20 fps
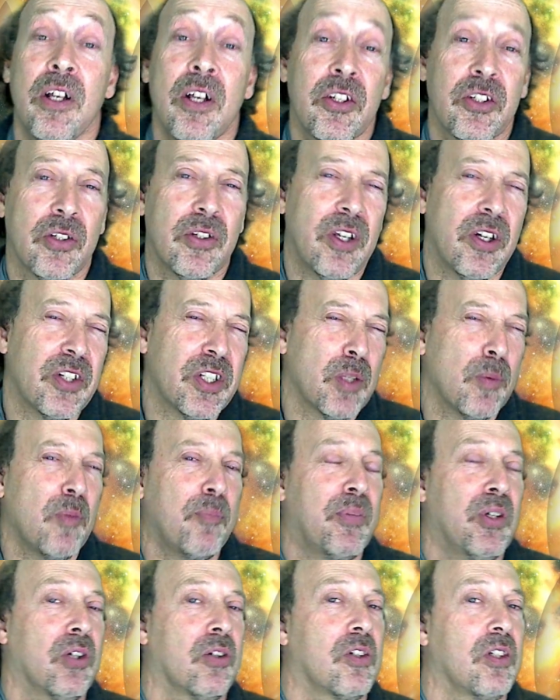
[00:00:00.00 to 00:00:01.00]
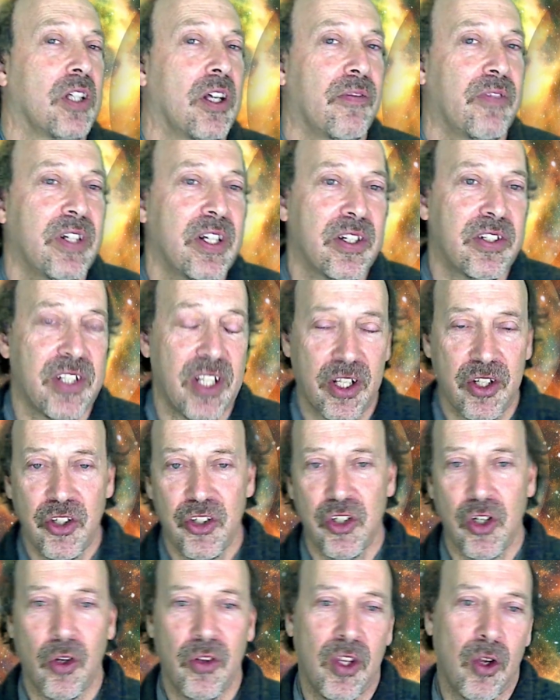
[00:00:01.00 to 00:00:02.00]
So there's some empirical evidence that could
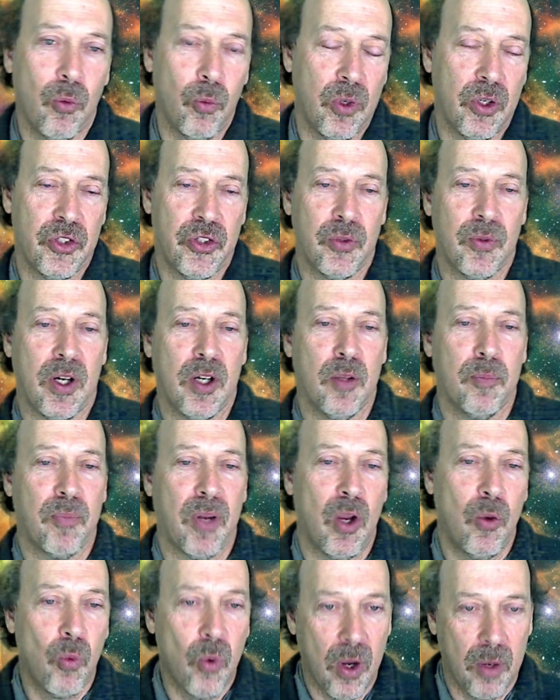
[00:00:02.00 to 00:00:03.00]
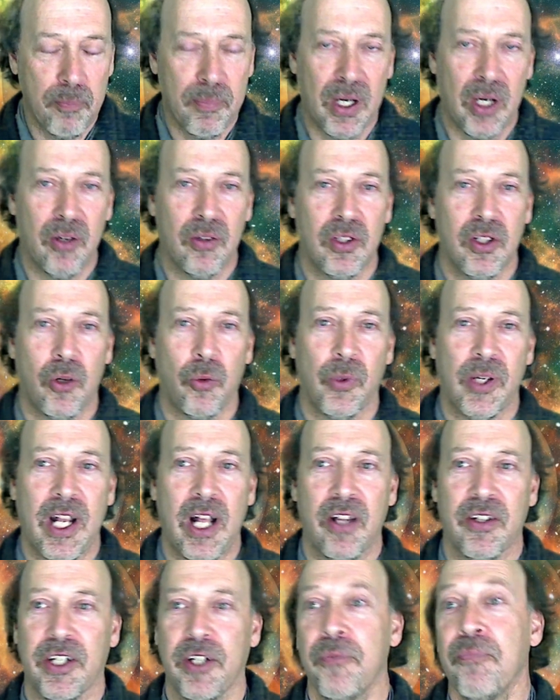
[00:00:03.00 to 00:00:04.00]
show that we're surrounded by one parallel
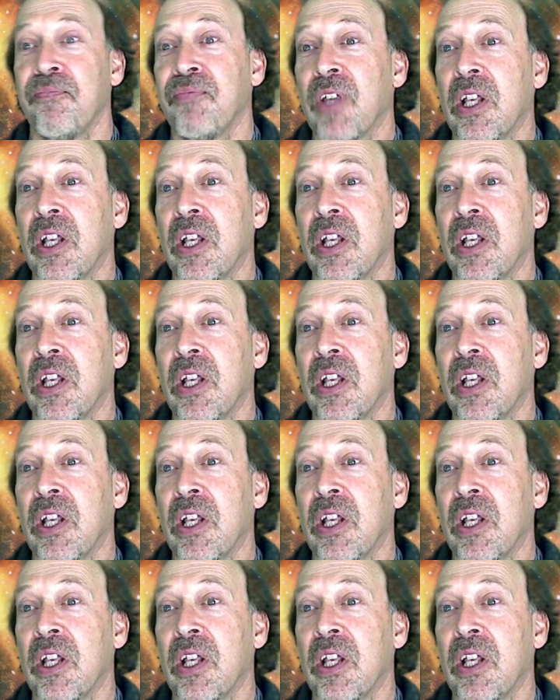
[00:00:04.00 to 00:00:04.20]
reality.